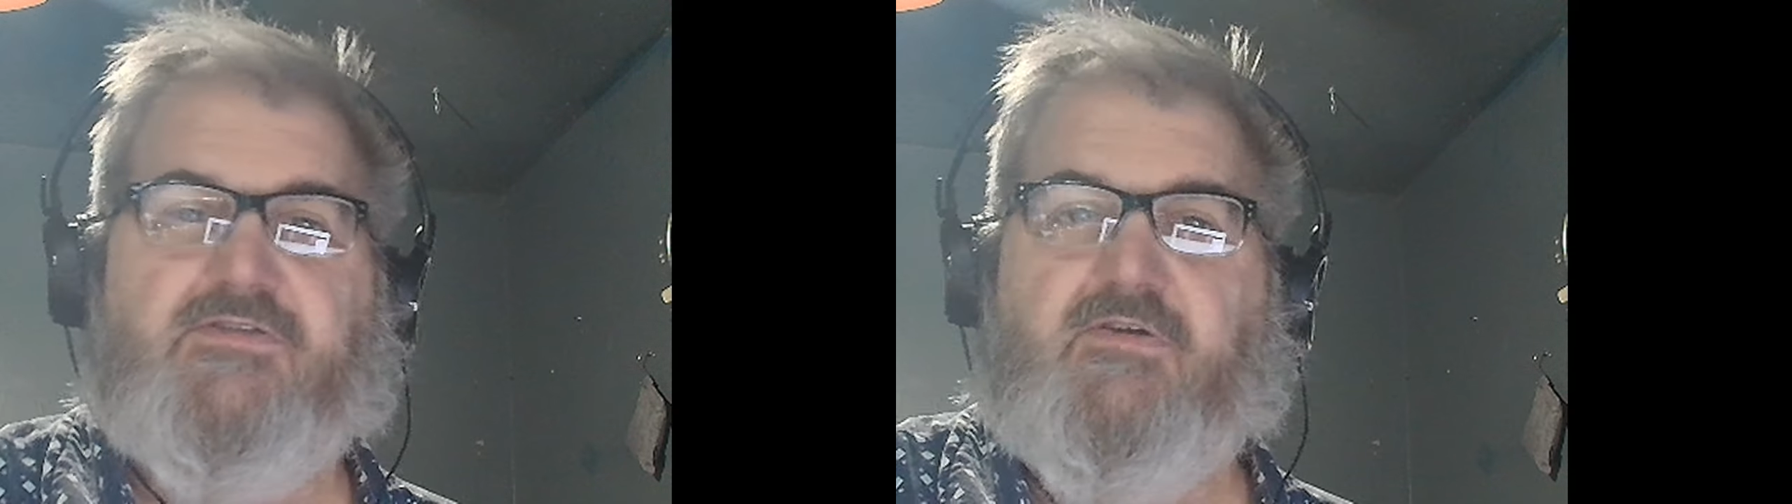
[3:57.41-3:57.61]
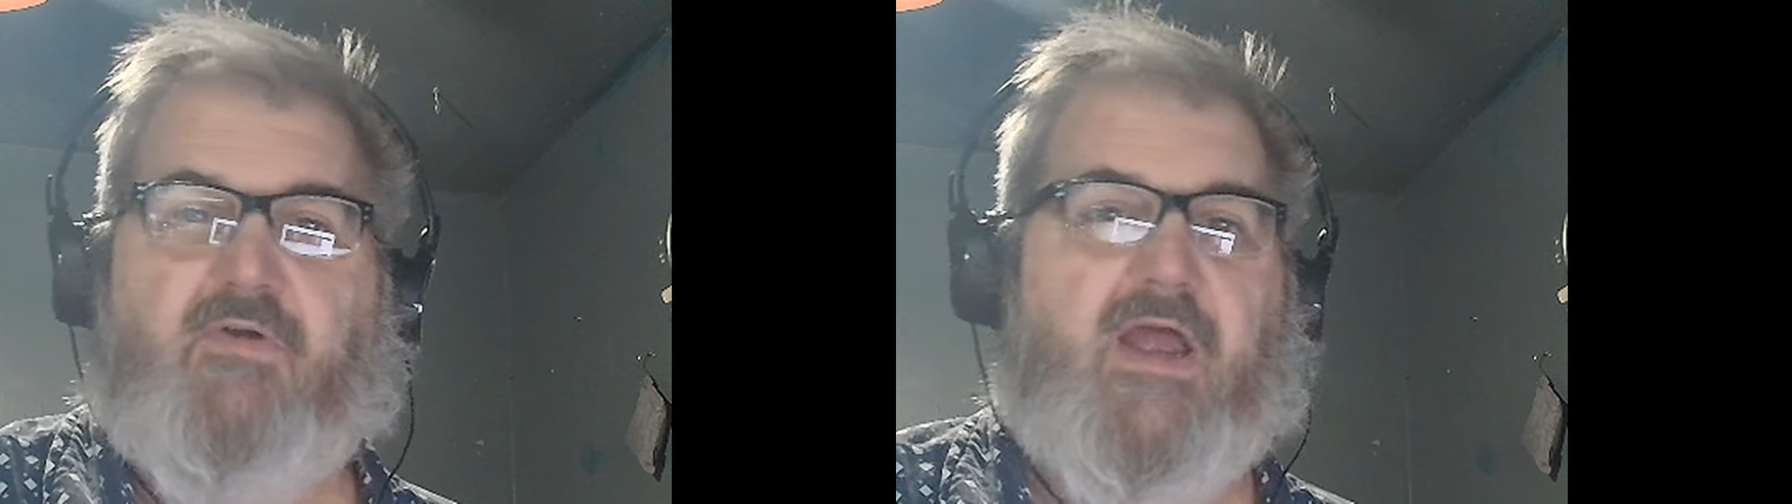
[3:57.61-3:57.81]

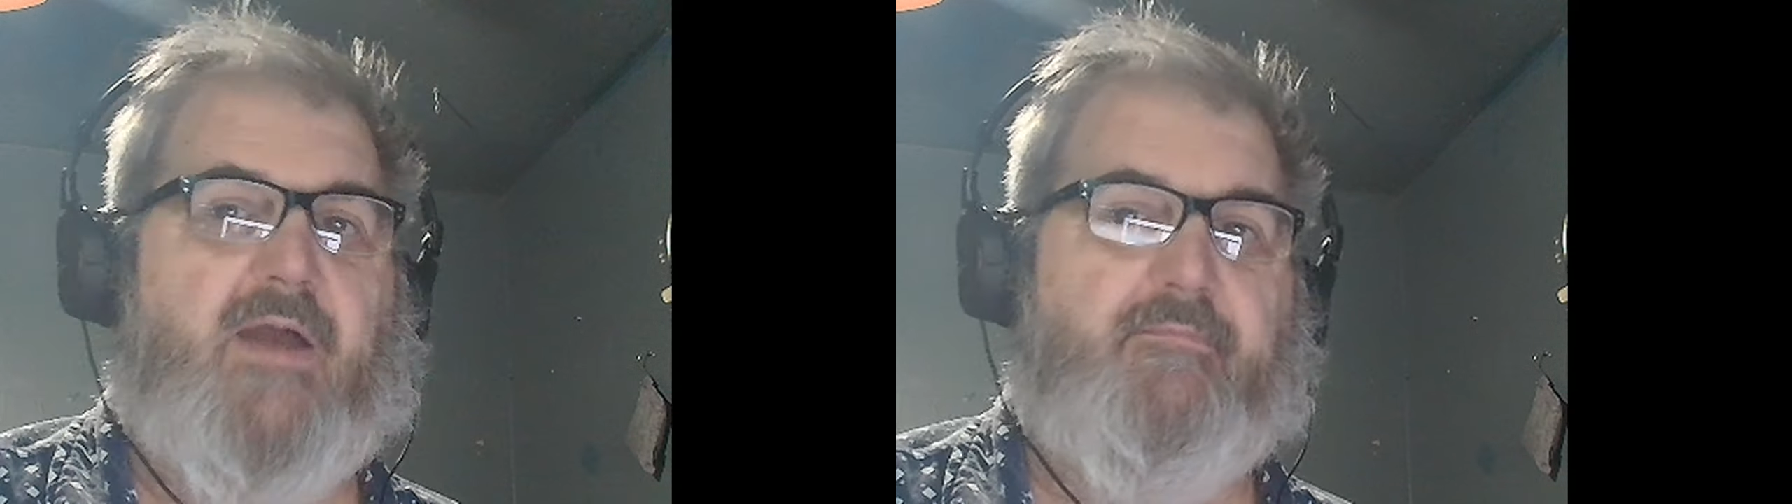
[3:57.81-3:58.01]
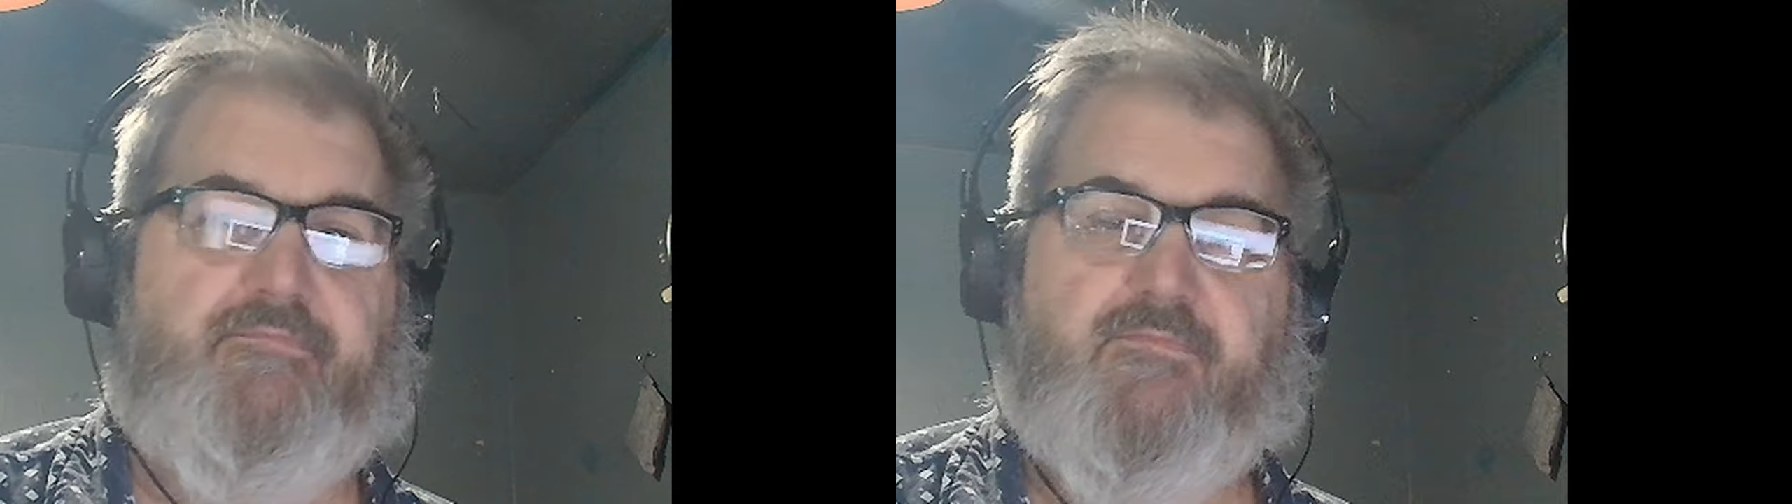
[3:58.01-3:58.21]

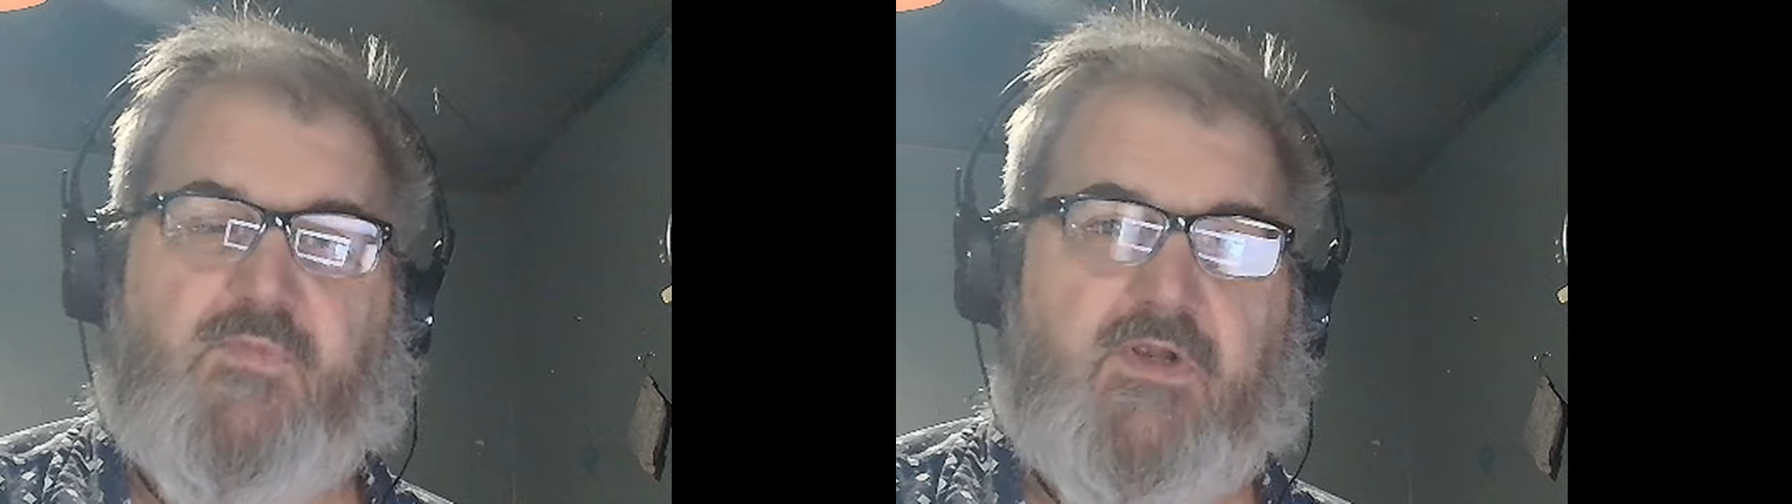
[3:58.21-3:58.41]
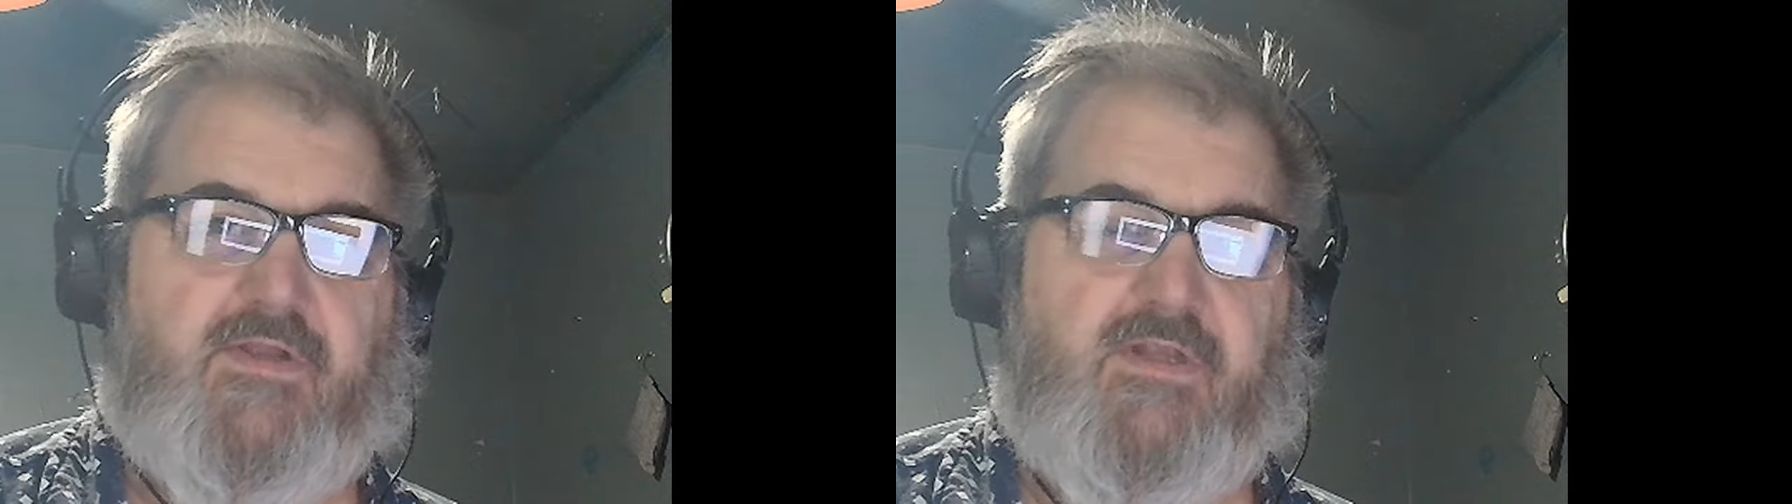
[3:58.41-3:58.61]
crap.
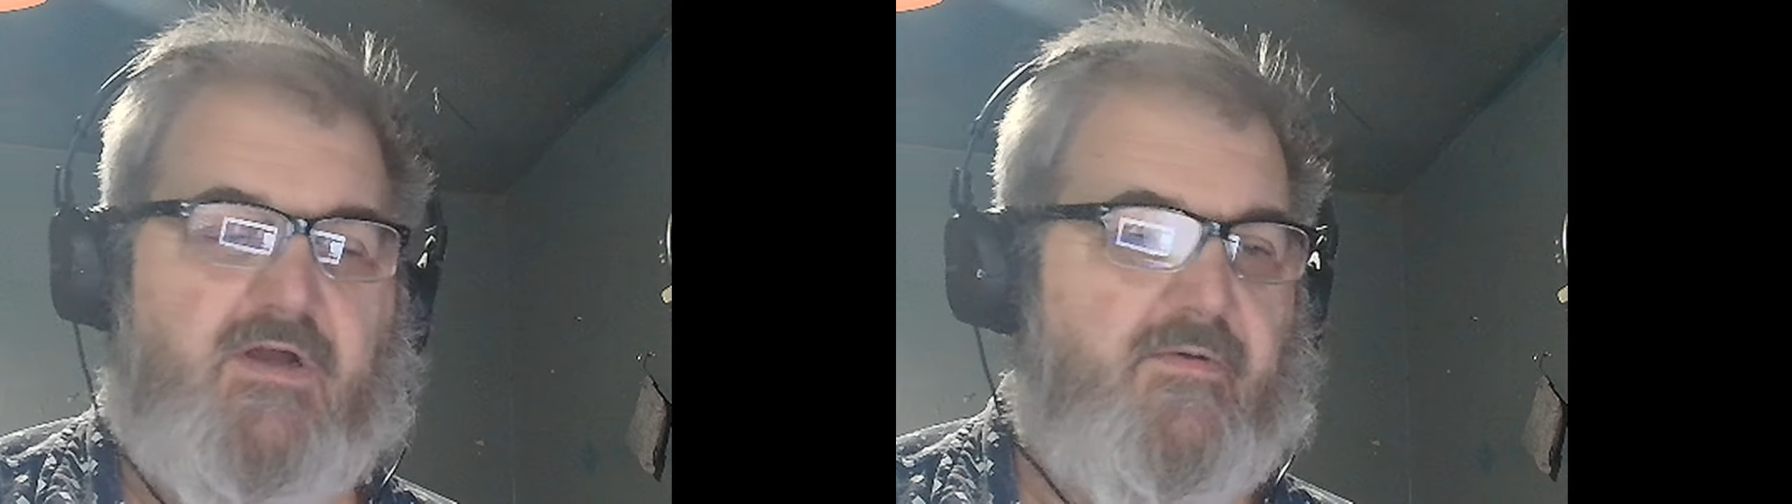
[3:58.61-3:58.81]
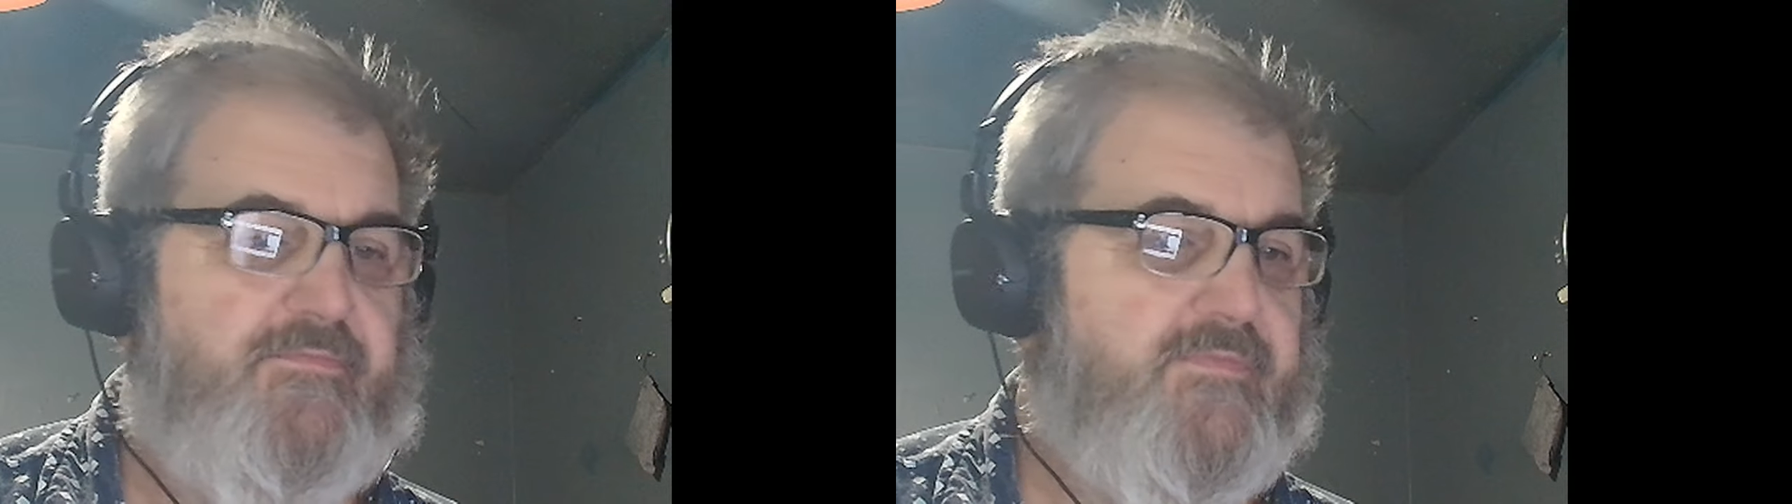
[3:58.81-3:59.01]
Really
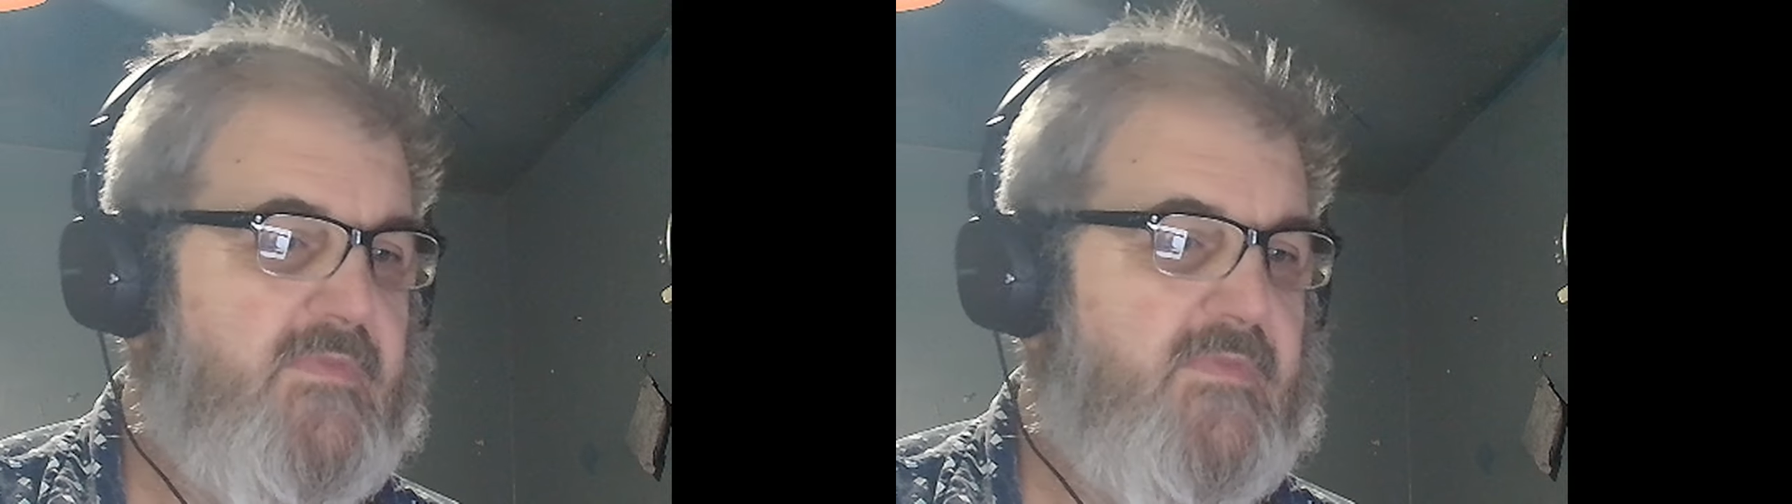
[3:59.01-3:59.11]
don't.